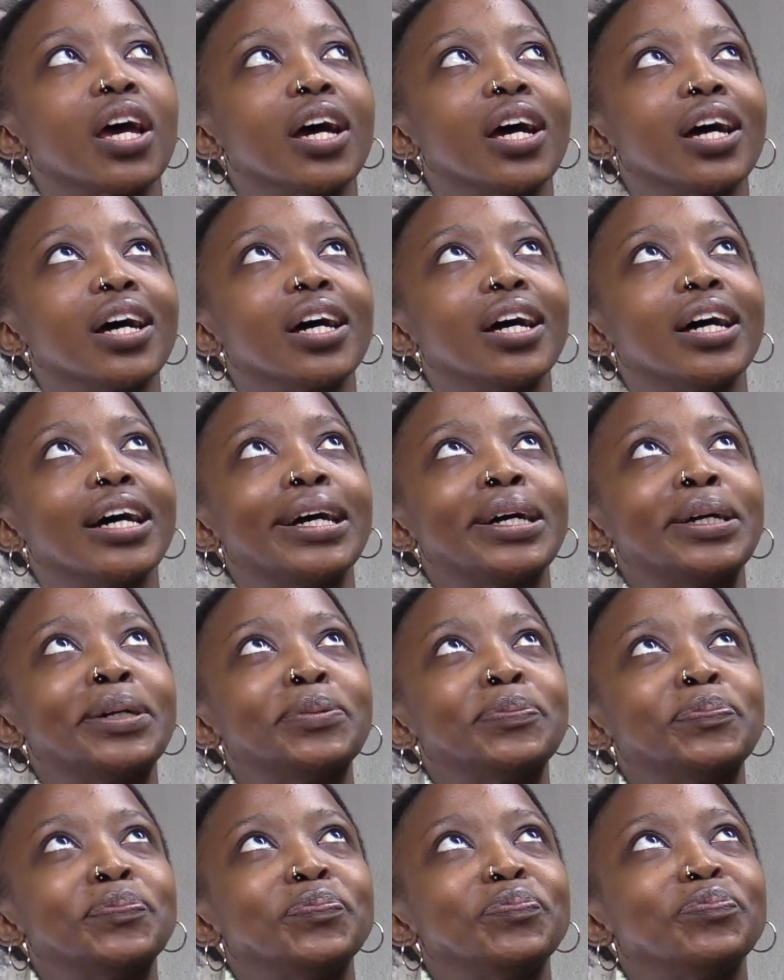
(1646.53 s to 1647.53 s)

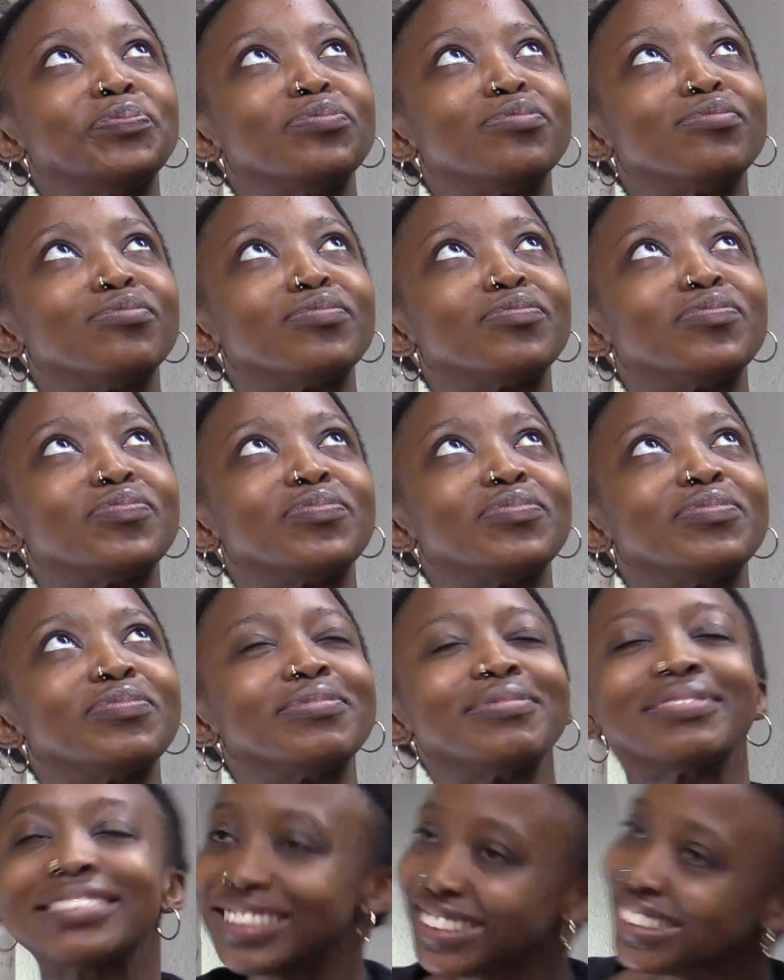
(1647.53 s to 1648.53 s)
I'm forcing you to
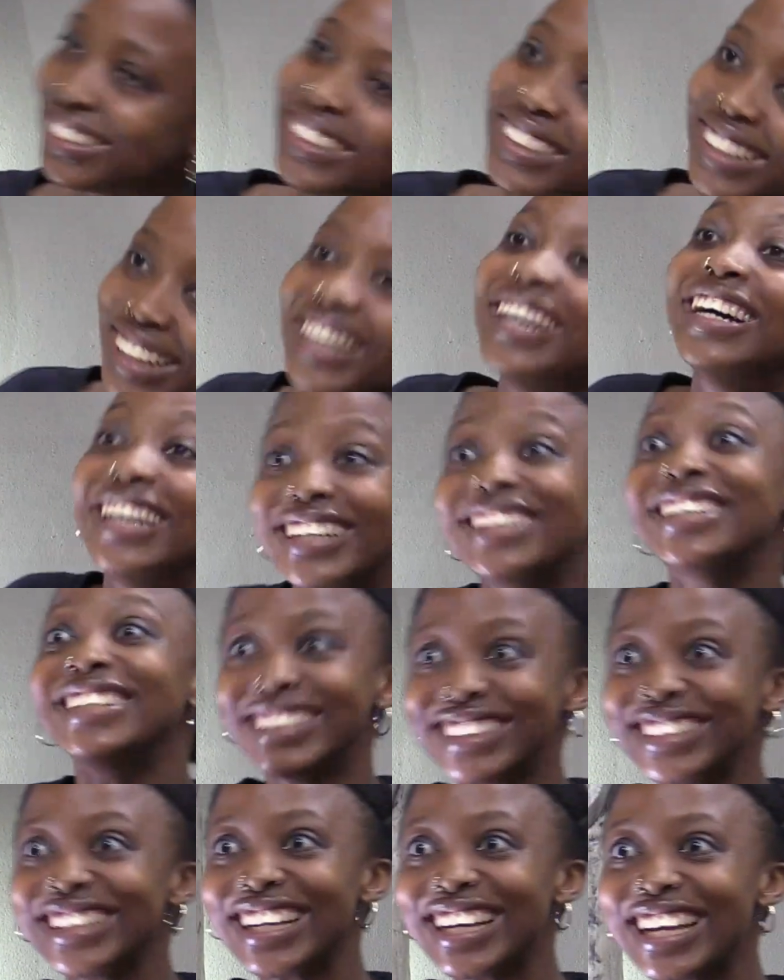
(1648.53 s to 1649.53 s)
be positive. Like,
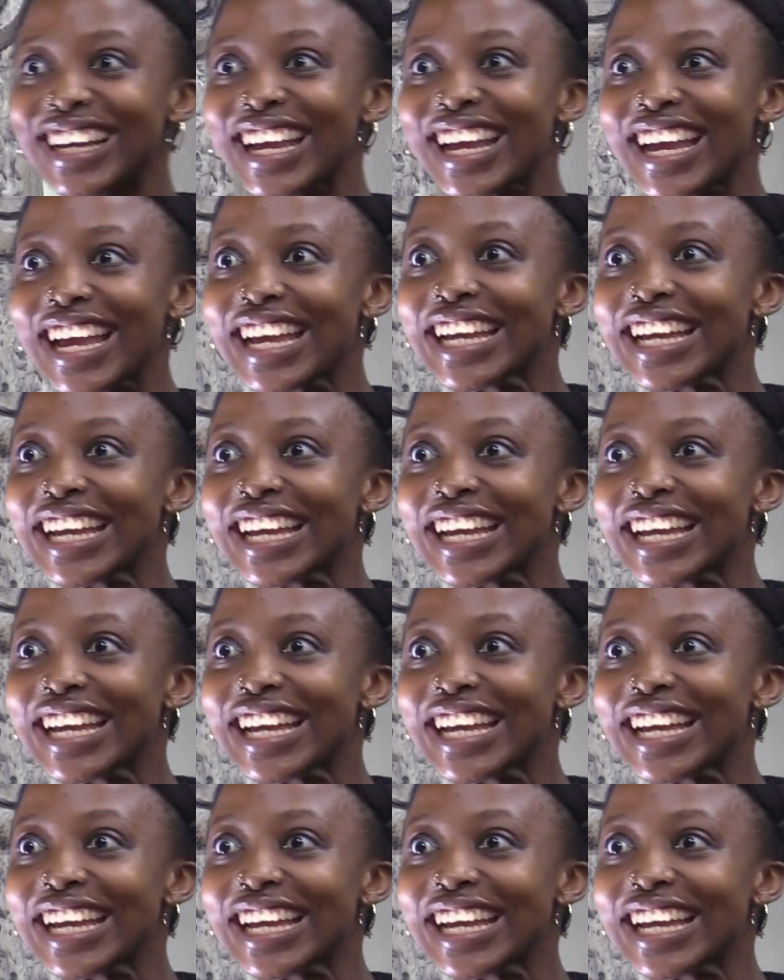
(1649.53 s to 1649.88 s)
enjoy your